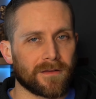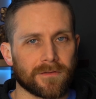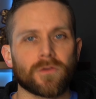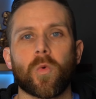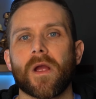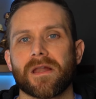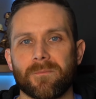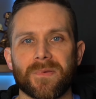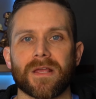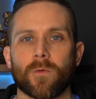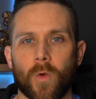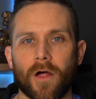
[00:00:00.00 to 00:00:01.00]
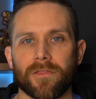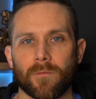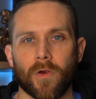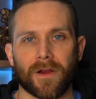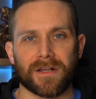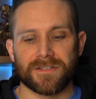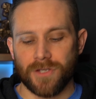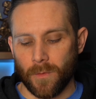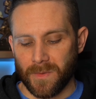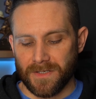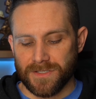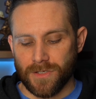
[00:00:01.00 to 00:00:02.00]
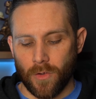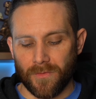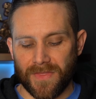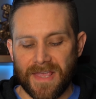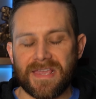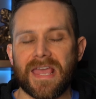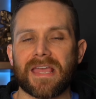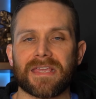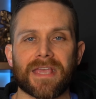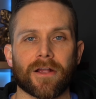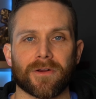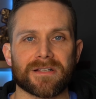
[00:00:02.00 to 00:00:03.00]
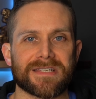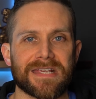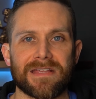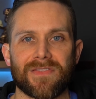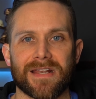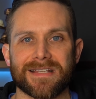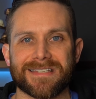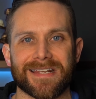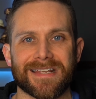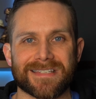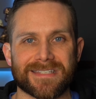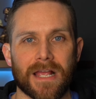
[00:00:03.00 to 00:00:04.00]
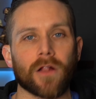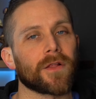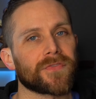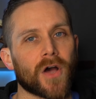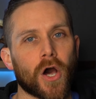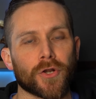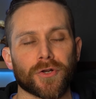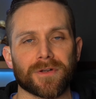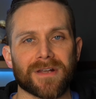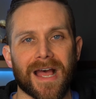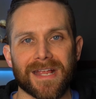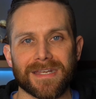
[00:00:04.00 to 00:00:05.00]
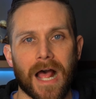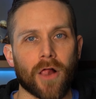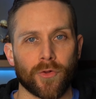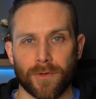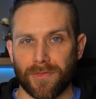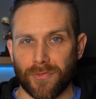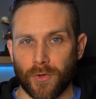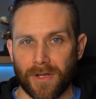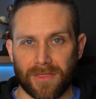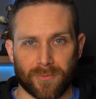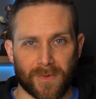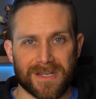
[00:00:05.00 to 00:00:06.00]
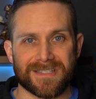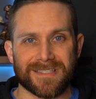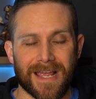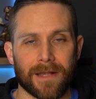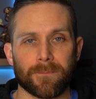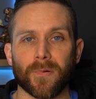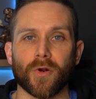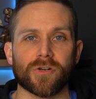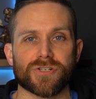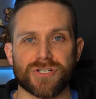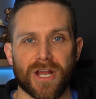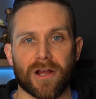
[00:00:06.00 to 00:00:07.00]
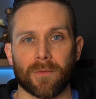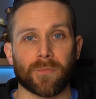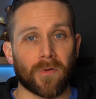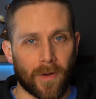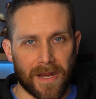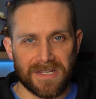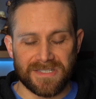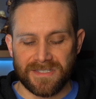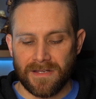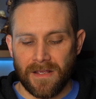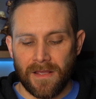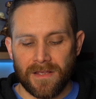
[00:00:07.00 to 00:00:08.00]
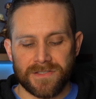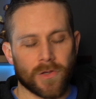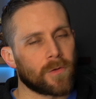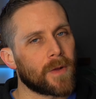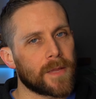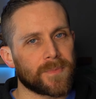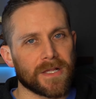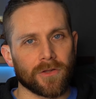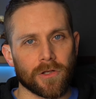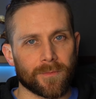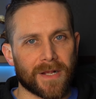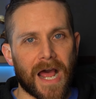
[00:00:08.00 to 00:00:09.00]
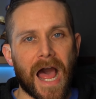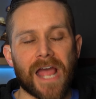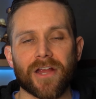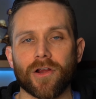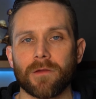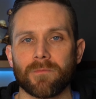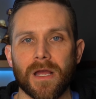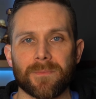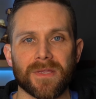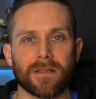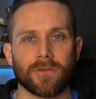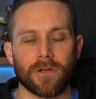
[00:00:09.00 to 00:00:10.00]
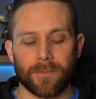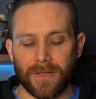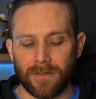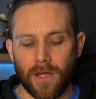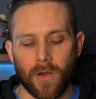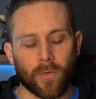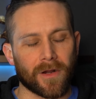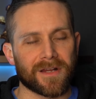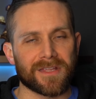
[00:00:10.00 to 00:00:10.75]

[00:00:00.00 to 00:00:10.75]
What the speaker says: quite a bit while the market is open. So they can't guarantee that it's going to sell at the $109.33 per share price. So it might be a little bit higher, it might be a little bit lower,